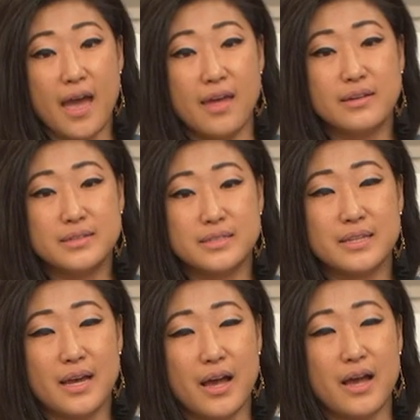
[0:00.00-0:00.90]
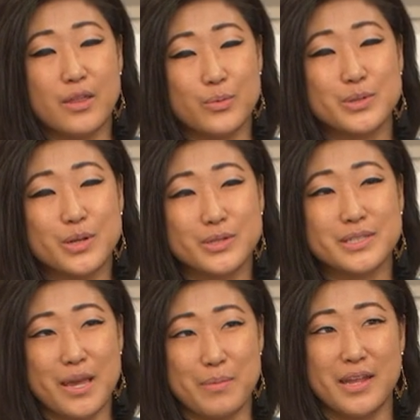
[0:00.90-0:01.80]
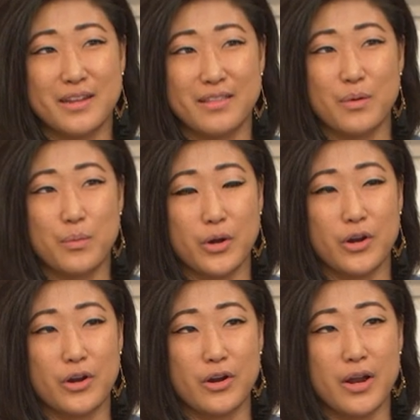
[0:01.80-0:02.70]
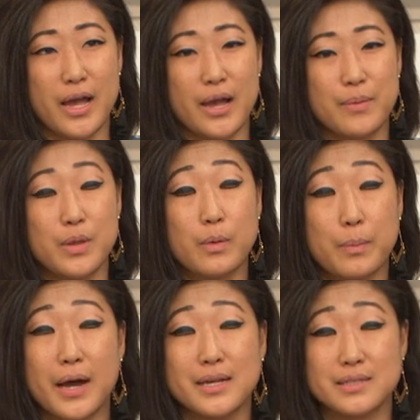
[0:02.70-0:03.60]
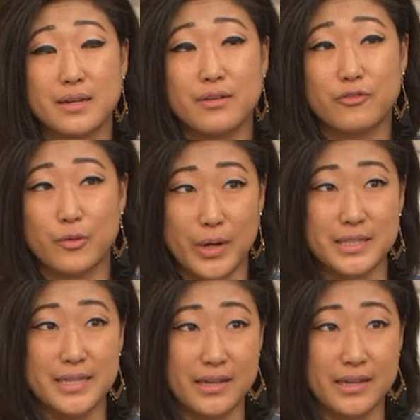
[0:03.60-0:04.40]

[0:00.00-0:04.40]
and uh, the results came in and they were, um, they were positive for breast